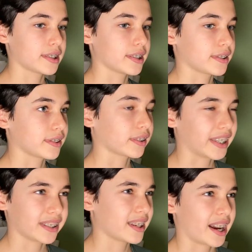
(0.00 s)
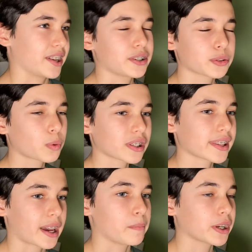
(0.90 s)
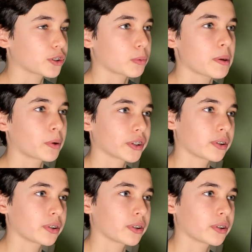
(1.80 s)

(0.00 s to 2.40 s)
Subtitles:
this, like, yeah, it just wasn't that big, so people didn't